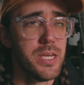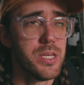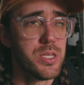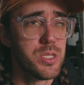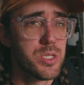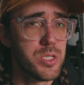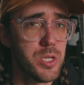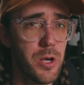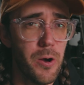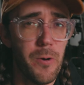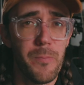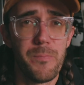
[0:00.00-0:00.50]

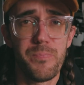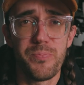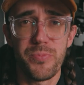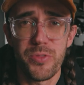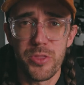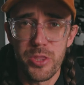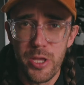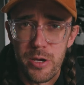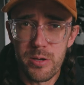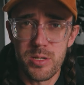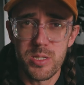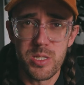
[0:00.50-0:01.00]
So
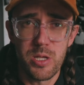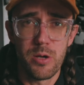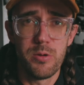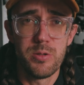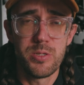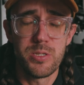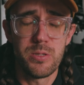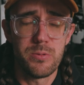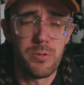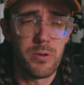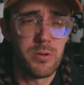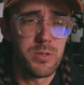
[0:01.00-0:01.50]
there's
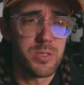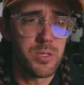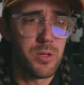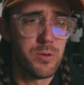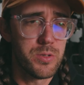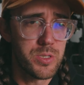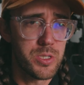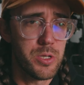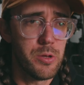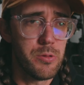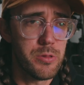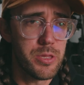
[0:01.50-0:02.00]

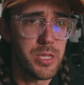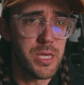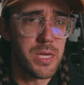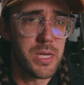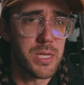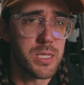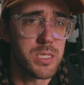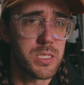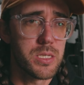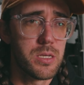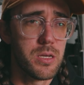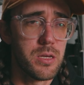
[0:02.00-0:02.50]
those two
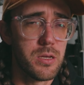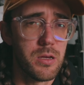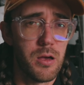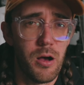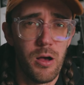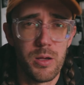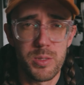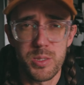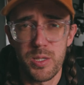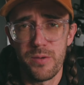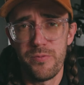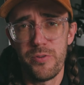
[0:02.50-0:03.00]
things.
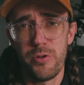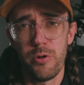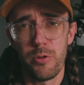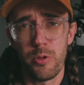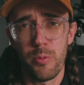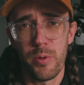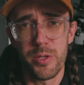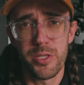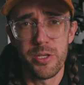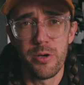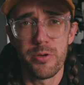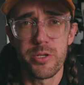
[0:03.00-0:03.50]
Also, if you don't
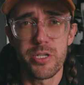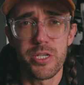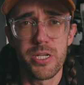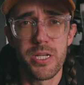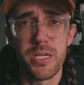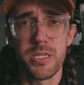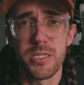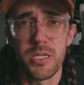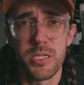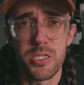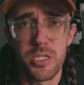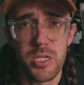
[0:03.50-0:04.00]
know what Notion
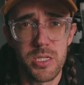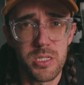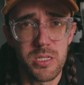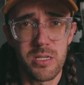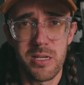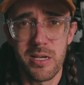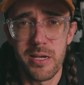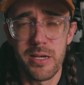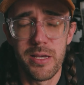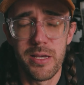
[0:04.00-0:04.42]
is, it's just